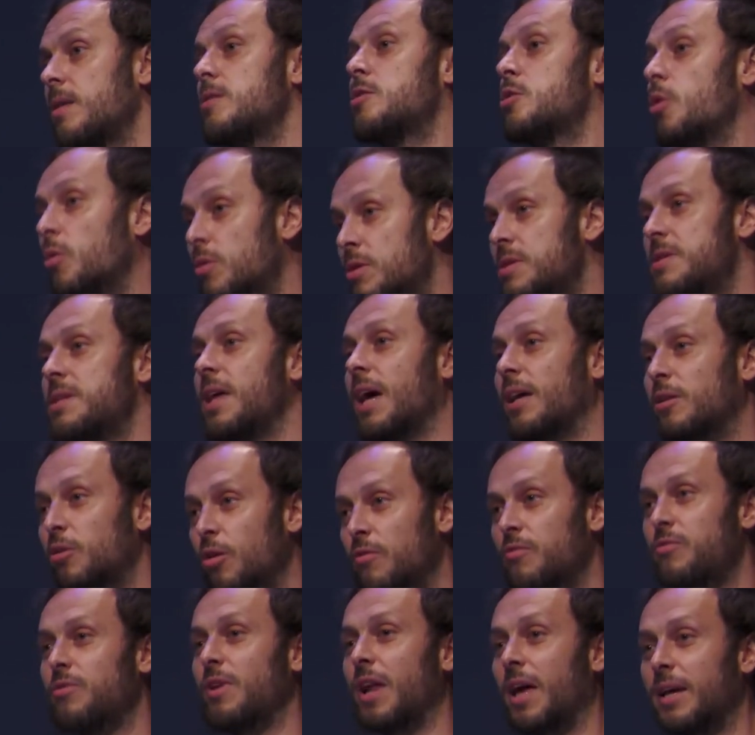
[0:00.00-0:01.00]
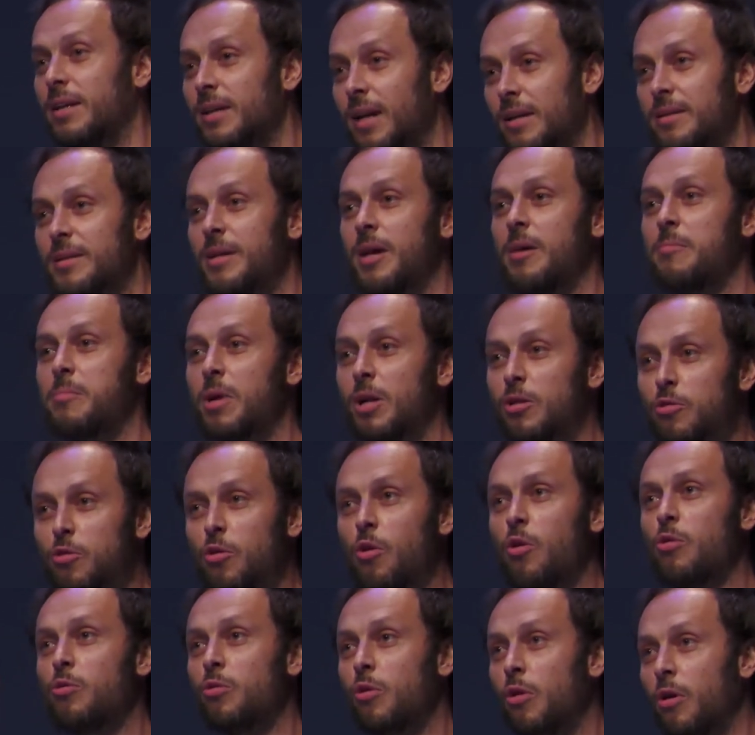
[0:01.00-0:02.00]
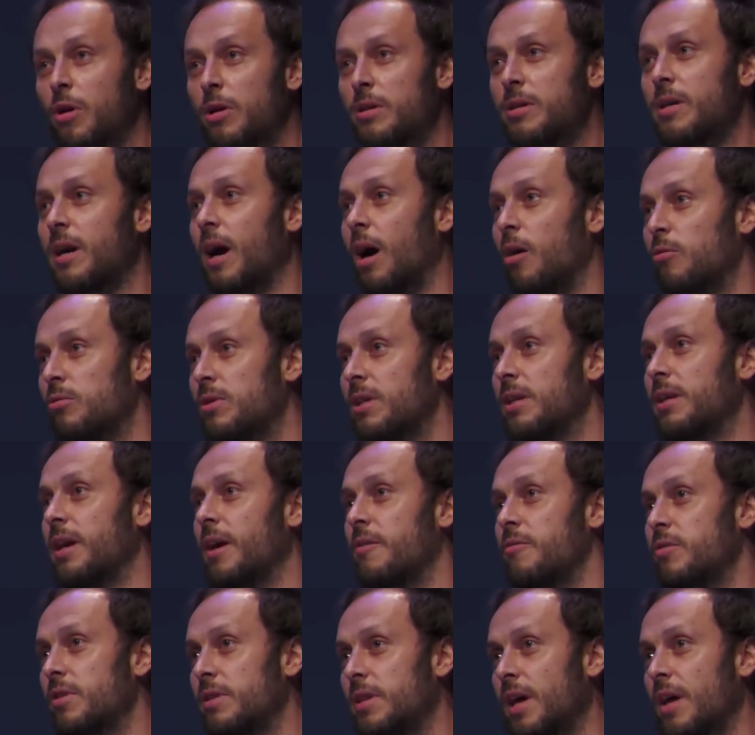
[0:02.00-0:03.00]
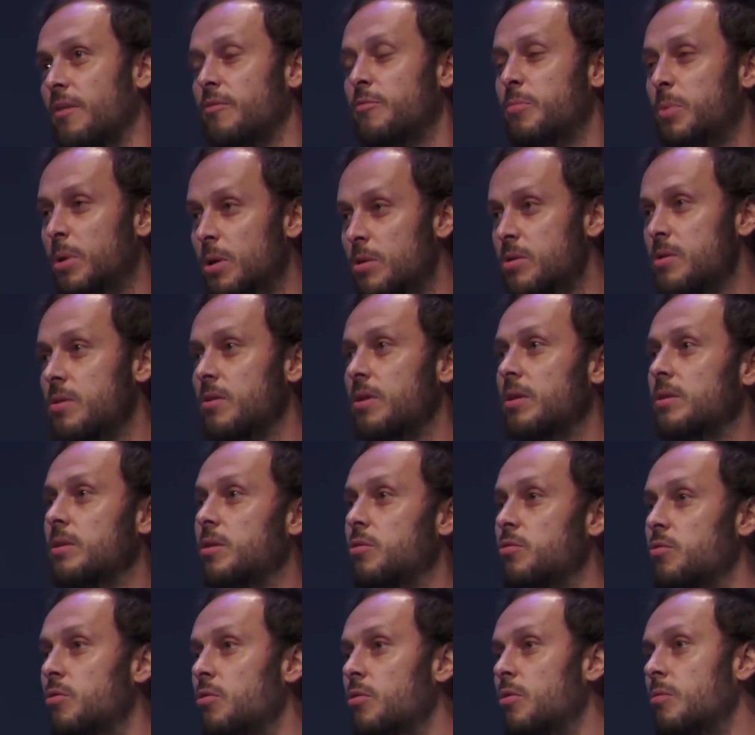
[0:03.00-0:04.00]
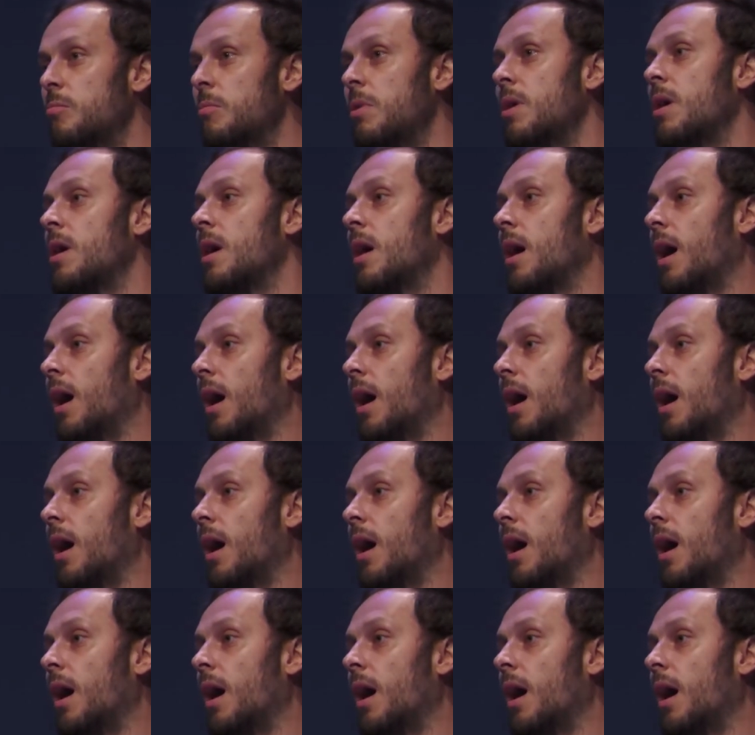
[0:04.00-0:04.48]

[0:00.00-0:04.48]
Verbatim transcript: So instead of, like André Malraux, going counting every tenth person in the room,